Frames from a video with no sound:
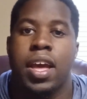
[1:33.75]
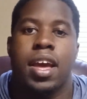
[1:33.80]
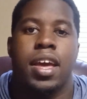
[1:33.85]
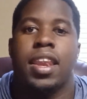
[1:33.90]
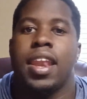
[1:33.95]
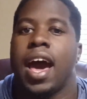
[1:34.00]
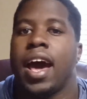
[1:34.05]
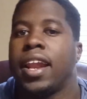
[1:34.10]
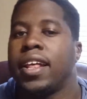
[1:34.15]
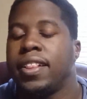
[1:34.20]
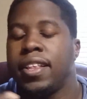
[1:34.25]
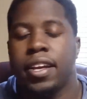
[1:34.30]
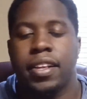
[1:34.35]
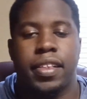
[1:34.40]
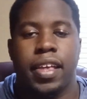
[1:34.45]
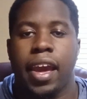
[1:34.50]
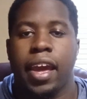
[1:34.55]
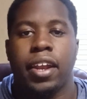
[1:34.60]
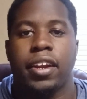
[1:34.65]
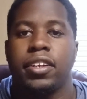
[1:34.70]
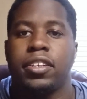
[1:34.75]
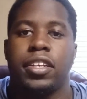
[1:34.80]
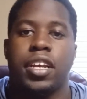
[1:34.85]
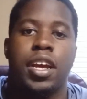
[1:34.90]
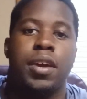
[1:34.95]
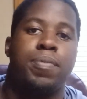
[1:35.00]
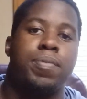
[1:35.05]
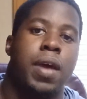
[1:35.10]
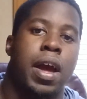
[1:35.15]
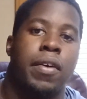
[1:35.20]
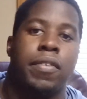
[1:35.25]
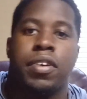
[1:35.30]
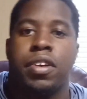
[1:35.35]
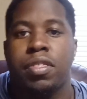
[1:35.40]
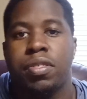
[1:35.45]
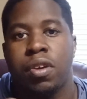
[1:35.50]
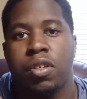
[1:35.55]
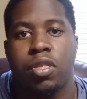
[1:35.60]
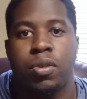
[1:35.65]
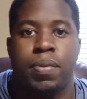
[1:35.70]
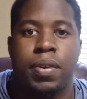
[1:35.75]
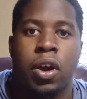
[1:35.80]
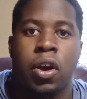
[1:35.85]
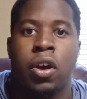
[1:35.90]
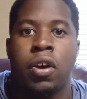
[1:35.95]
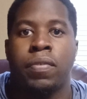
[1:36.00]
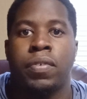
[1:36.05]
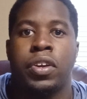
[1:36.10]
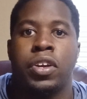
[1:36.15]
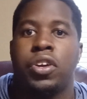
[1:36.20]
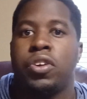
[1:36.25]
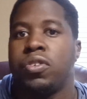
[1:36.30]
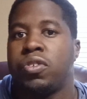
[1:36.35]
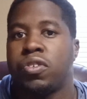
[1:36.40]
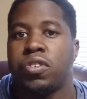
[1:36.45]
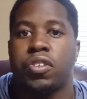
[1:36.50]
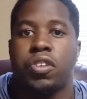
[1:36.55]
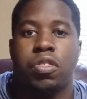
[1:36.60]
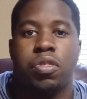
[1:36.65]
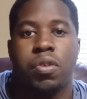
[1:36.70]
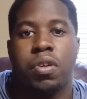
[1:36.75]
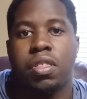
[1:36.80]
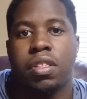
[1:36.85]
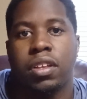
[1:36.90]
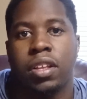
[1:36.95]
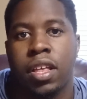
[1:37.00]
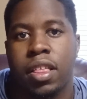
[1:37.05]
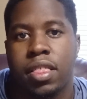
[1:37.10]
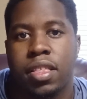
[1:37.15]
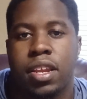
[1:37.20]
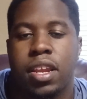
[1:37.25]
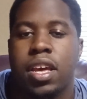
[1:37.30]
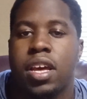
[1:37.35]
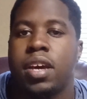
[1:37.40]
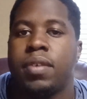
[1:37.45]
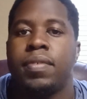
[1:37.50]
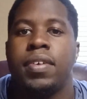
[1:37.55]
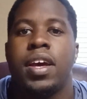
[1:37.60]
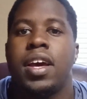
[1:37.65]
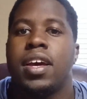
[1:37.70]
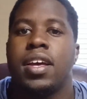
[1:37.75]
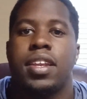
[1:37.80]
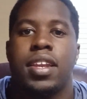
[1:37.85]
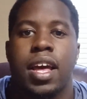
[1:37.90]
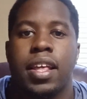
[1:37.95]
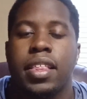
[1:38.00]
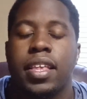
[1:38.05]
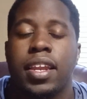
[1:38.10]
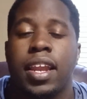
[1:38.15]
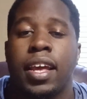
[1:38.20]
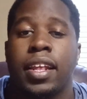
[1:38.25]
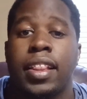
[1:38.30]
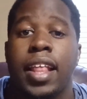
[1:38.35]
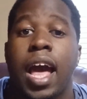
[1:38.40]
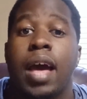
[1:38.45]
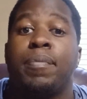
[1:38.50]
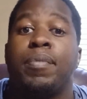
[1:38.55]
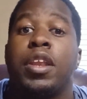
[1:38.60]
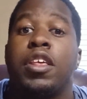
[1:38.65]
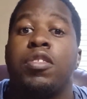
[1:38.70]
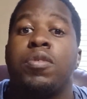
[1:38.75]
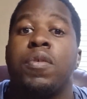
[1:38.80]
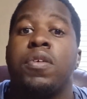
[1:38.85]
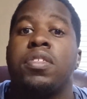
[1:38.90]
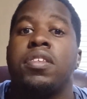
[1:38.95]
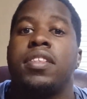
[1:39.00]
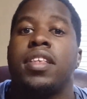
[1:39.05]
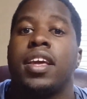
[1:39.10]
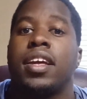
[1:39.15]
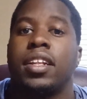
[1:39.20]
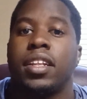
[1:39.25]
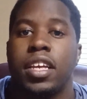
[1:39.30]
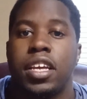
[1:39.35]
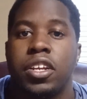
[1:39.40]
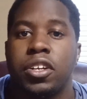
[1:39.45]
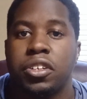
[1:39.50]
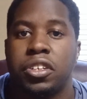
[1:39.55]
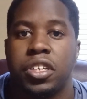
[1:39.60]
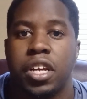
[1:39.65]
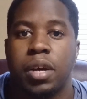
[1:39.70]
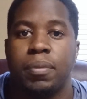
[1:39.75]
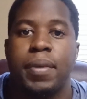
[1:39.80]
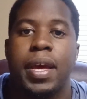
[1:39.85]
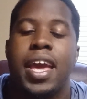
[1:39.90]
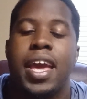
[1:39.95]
Not a dictatorship, not where he's supposed to be over you and you're just supposed to listen to him, nothing like that, but he's supposed to take leadership.